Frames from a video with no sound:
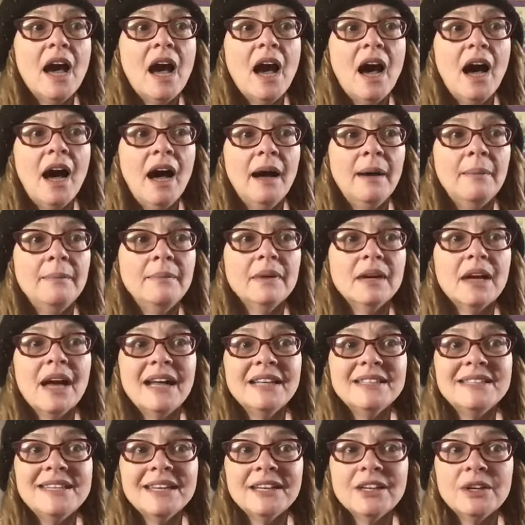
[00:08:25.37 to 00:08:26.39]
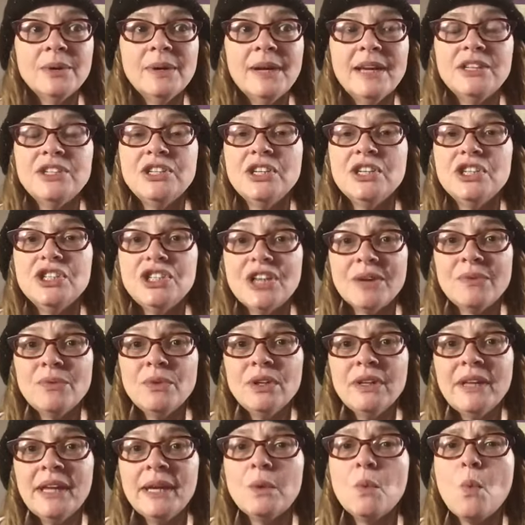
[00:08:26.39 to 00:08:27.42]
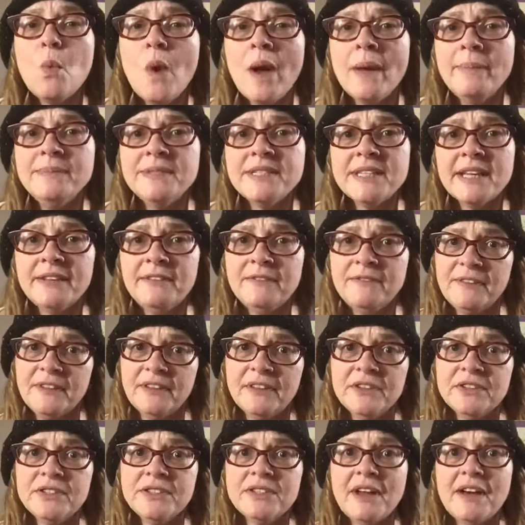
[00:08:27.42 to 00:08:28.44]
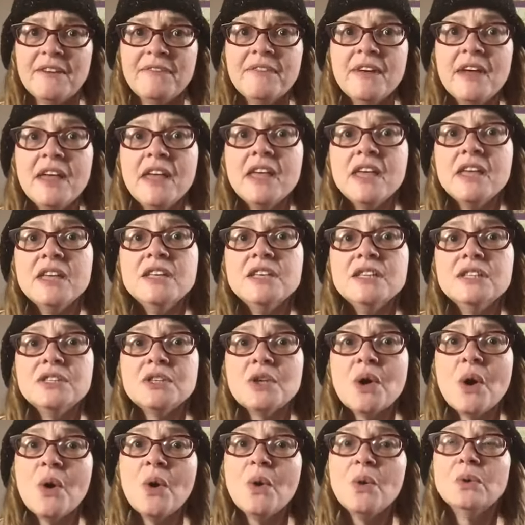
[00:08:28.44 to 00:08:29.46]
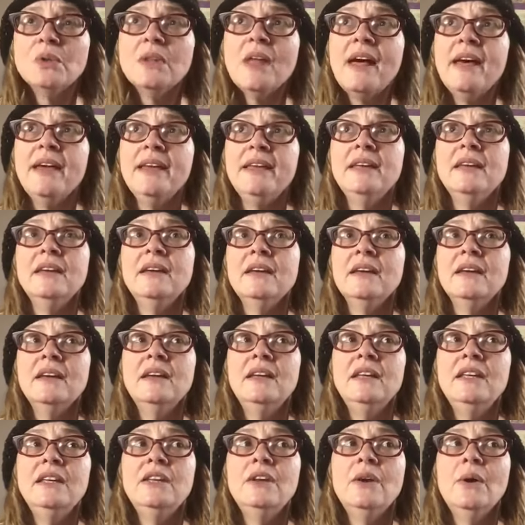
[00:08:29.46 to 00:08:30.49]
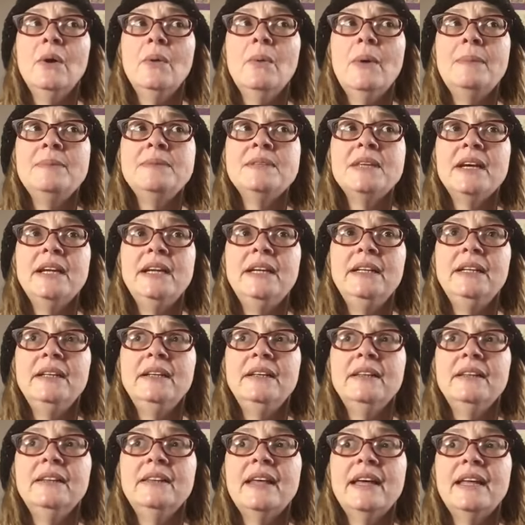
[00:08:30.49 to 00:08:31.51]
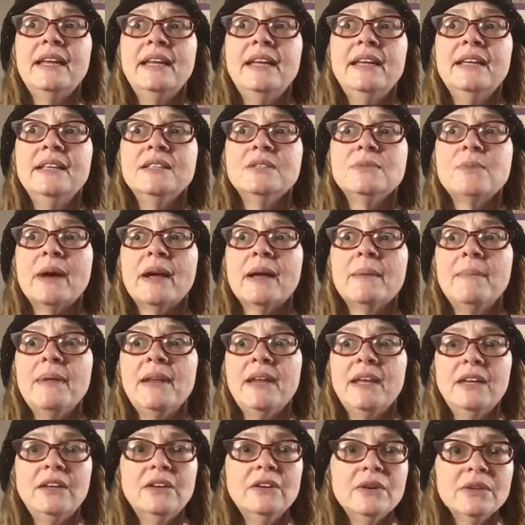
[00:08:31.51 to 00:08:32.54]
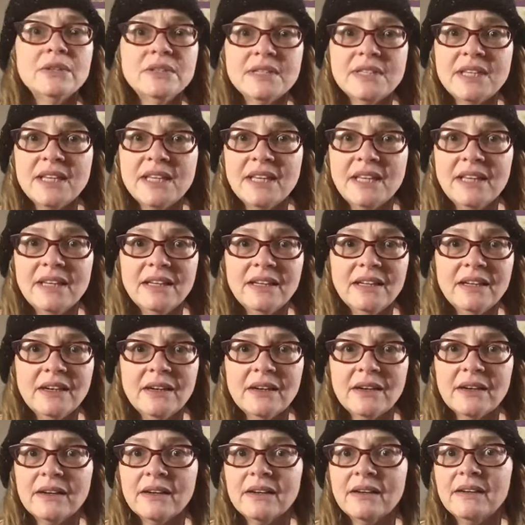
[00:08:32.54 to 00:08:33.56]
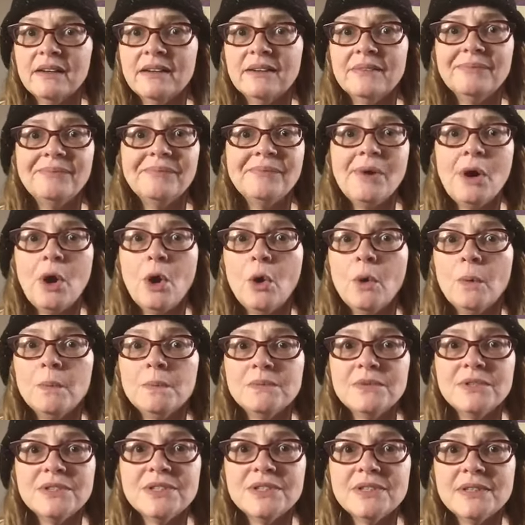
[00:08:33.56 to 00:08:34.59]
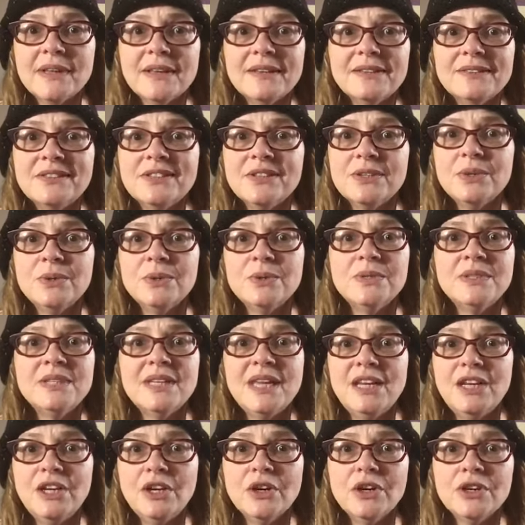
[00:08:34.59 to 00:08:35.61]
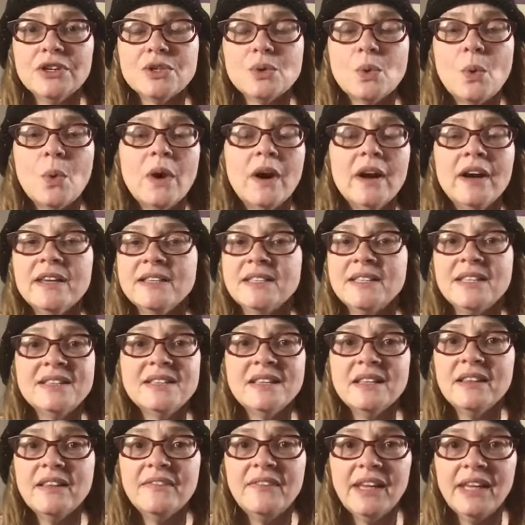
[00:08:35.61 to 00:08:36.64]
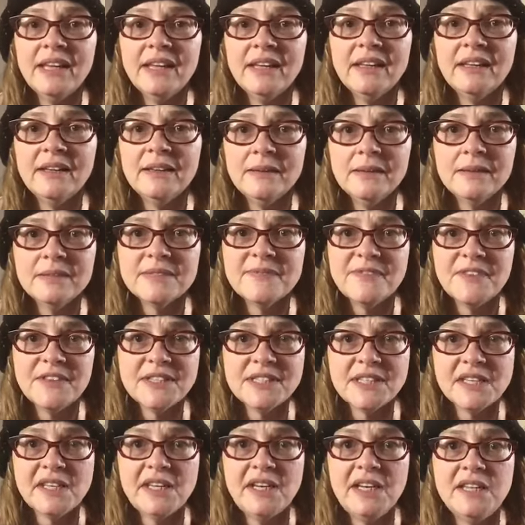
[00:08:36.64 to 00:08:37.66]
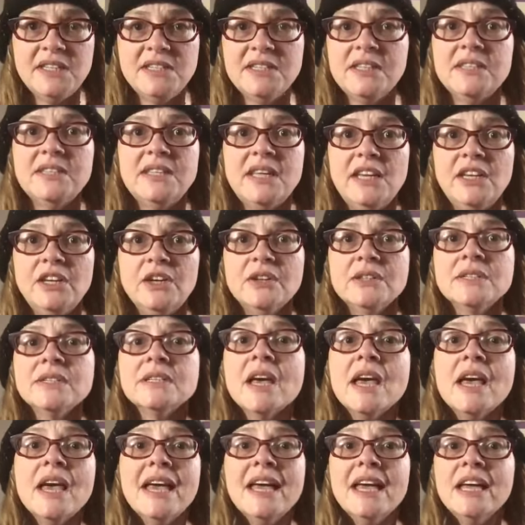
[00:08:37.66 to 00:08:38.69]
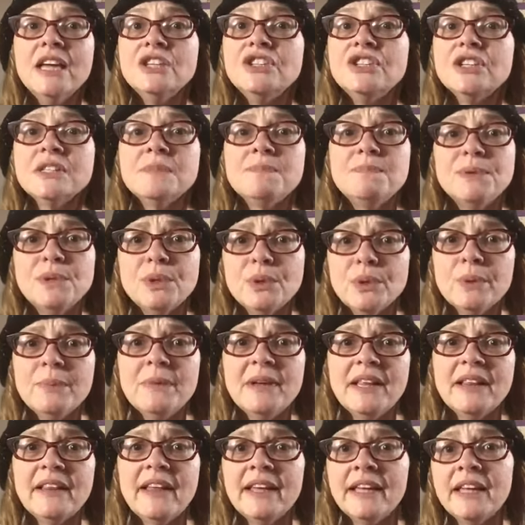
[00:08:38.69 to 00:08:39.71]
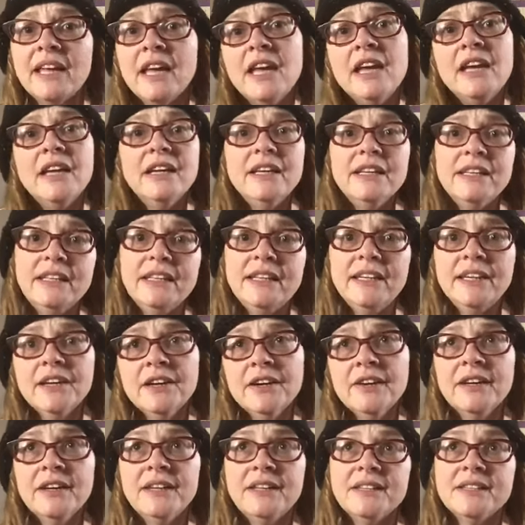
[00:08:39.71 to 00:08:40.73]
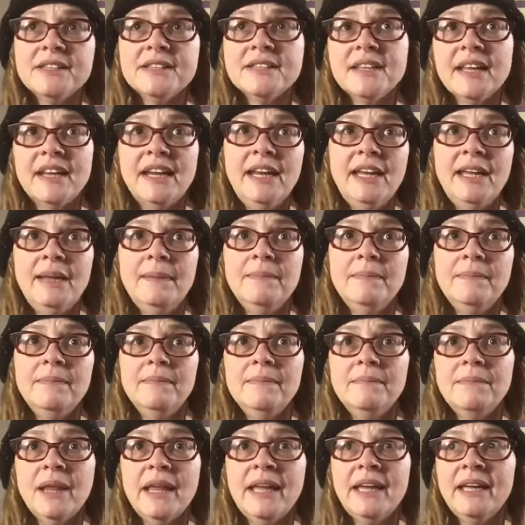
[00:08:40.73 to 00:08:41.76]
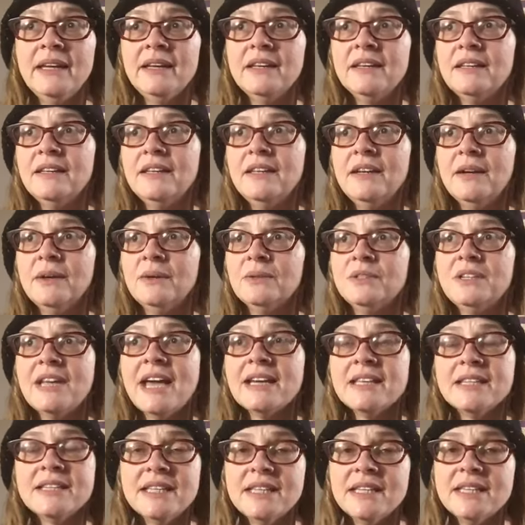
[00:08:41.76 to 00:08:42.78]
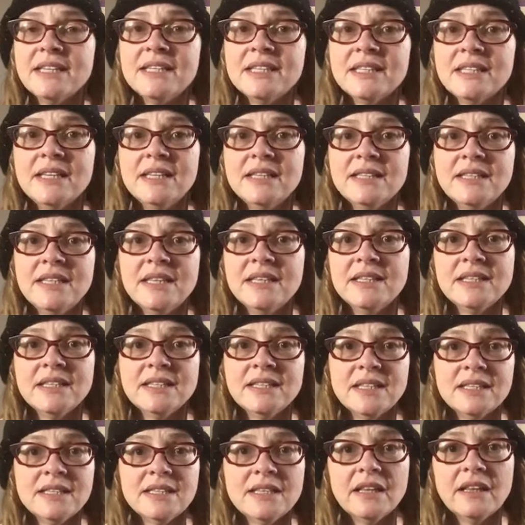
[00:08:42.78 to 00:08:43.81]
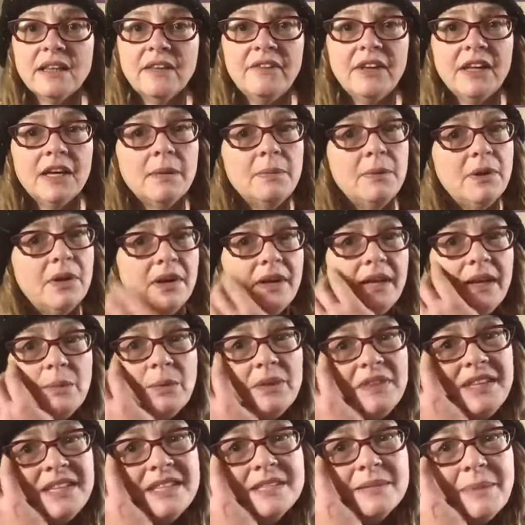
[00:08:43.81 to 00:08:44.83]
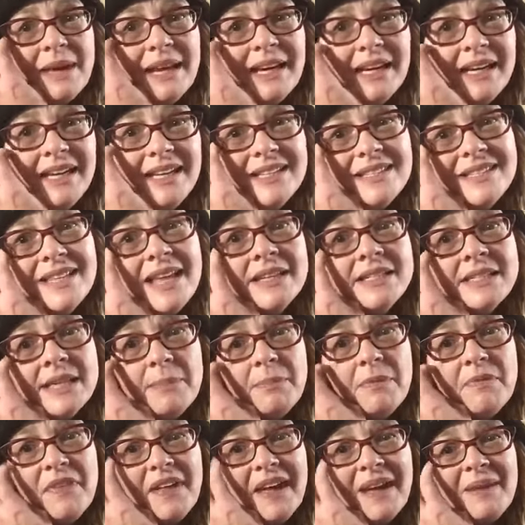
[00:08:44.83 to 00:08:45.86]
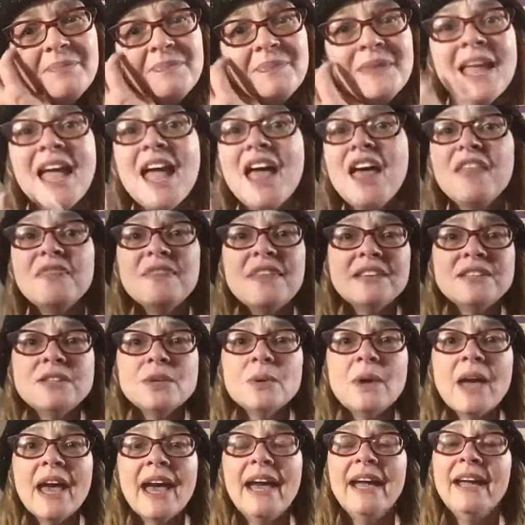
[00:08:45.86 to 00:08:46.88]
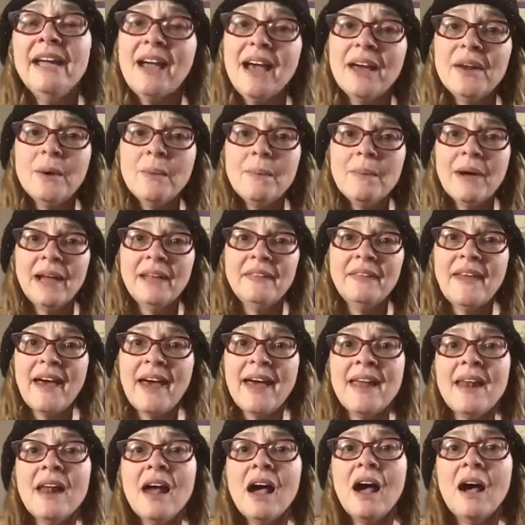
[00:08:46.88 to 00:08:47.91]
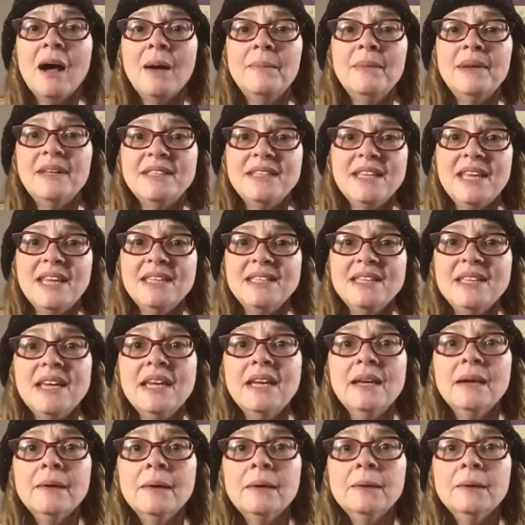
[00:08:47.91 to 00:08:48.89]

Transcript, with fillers: Um, content creation, general like website filler stuff. So like, you know, a website that is recommending nursing homes to seniors or assisted living facilities to seniors, just blurbing like, here in sunny blank, you know, Texas is this assisted living community with these amenities, that type of thing. That's okay. I don't mind that. Um, it's easy.